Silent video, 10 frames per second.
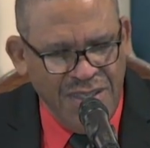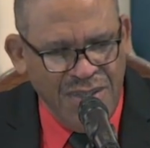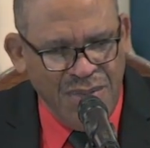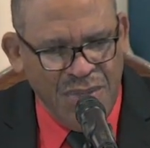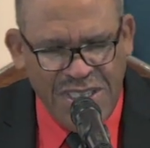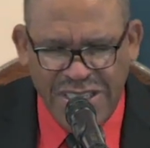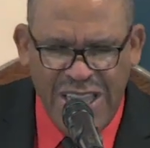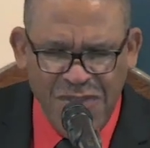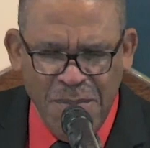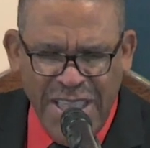When the
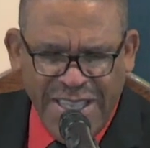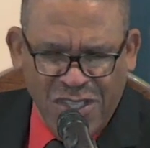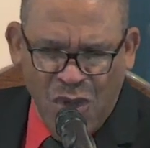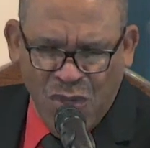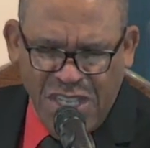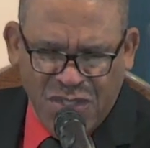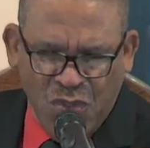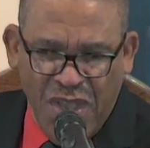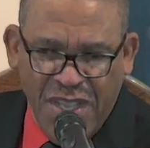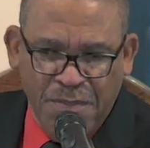devil make it go this
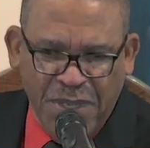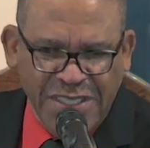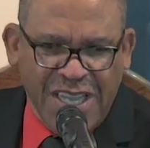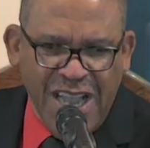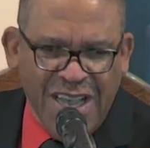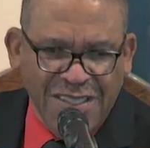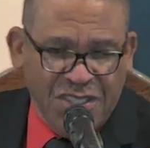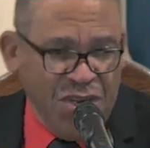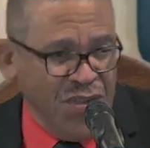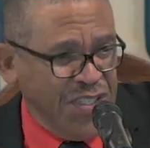way, but God
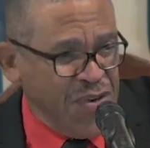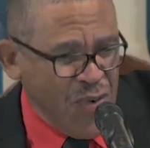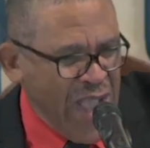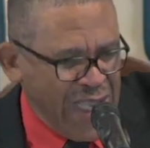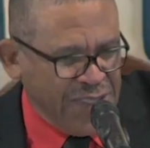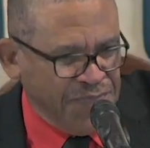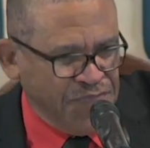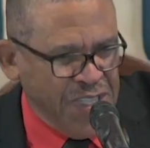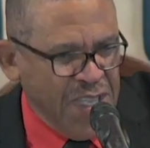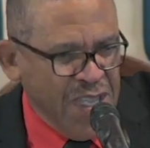turns it around.
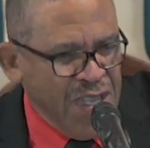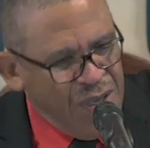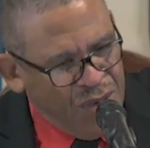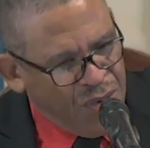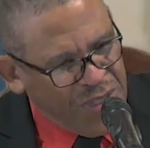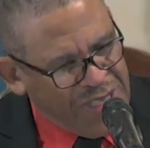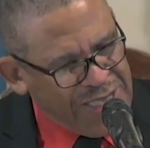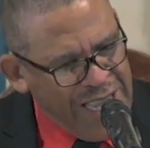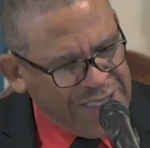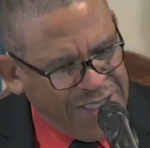When the
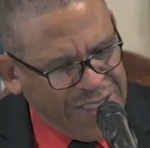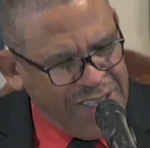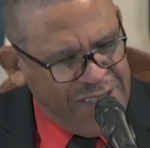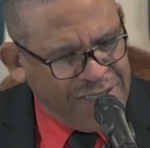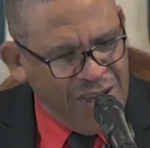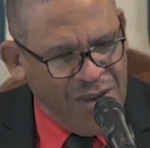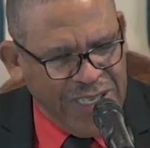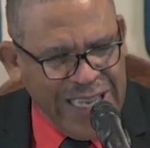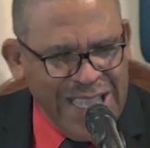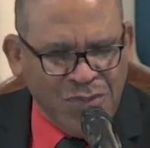doctor says
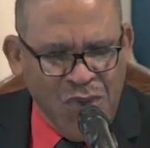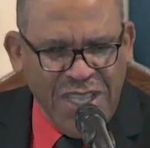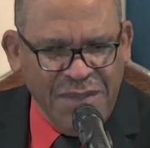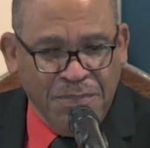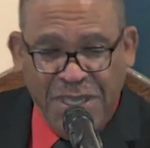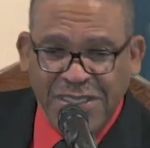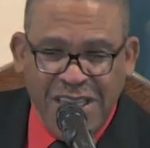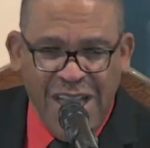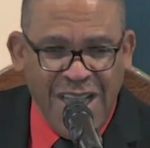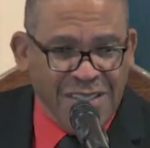going that way, but
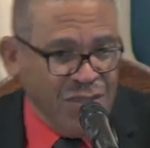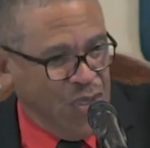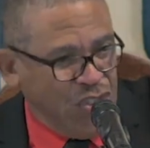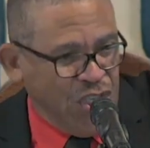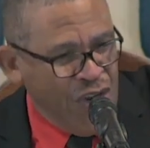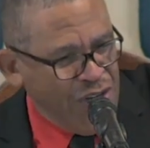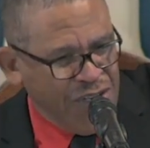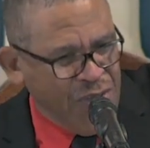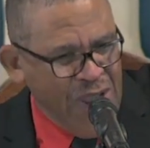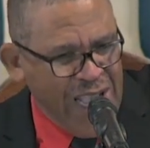God will turn it
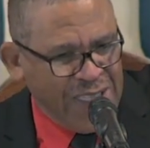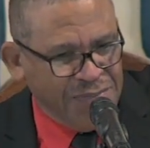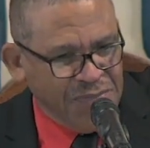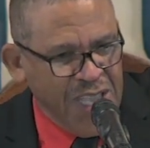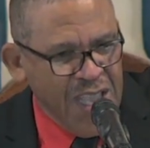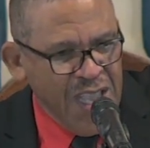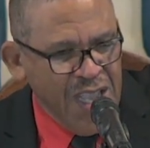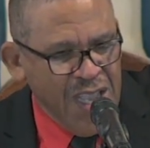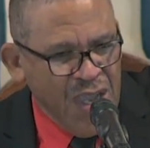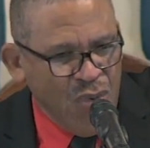around.
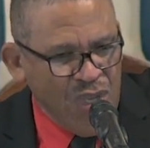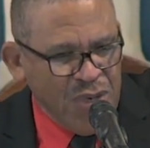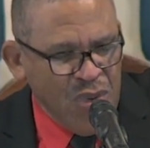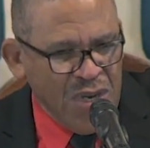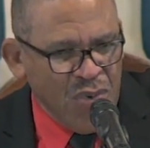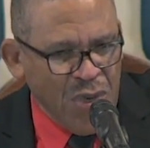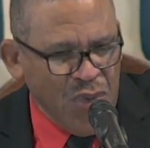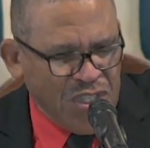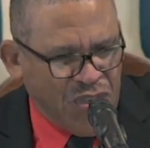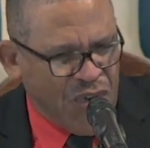When, when, when,
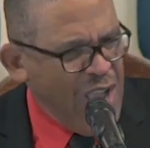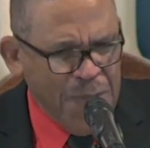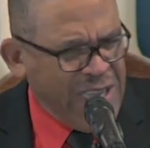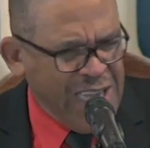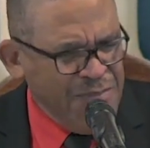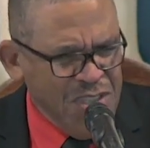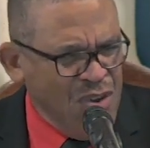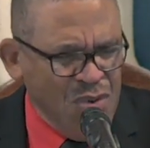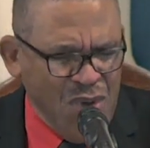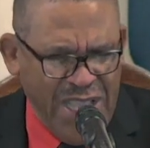when trouble come
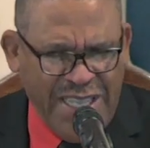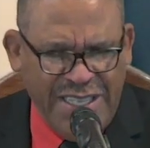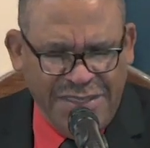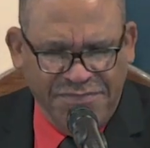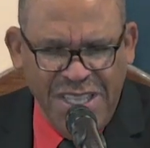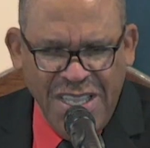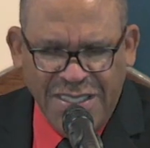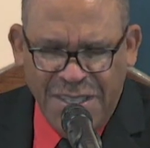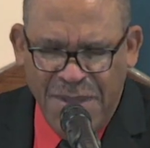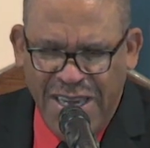your way,
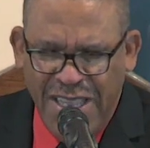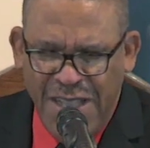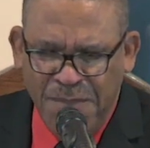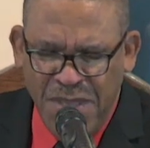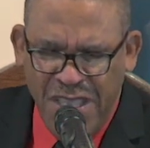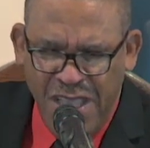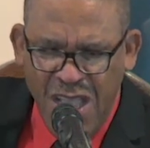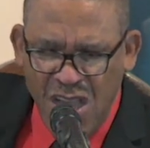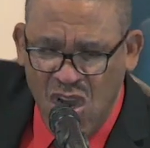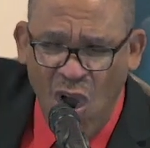somebody help me here,
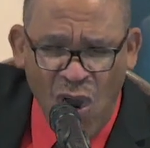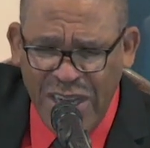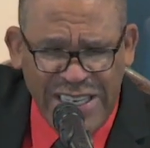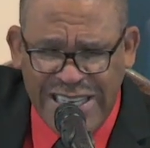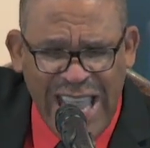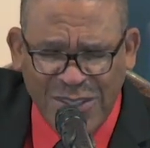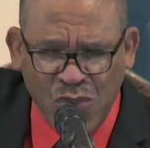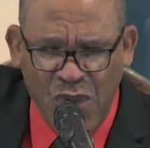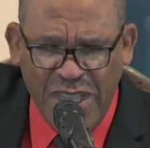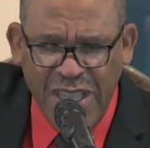going
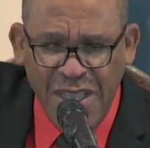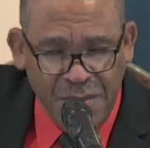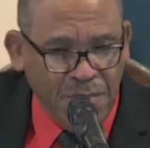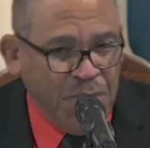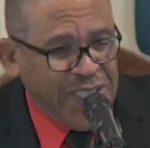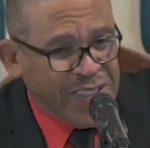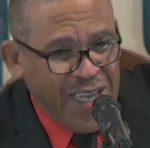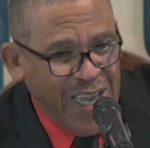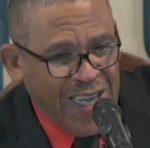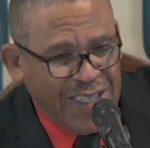that way, but
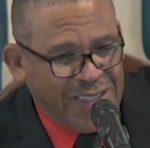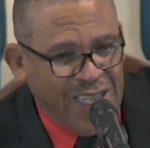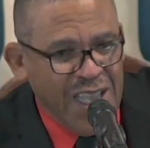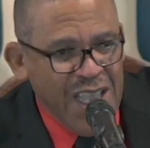God.